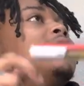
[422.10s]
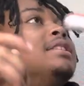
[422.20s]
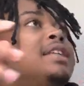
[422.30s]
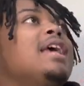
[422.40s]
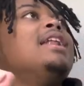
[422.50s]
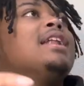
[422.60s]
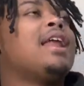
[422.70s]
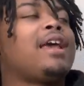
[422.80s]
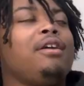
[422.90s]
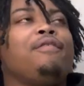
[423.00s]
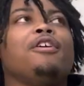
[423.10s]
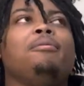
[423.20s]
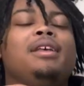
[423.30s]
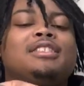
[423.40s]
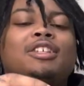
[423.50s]
a mm-hmm. 10, like you feel
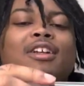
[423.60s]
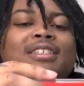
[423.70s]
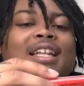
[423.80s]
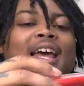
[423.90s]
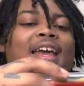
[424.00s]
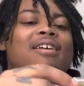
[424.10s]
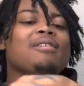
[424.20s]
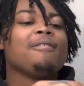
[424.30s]
me? So it's like,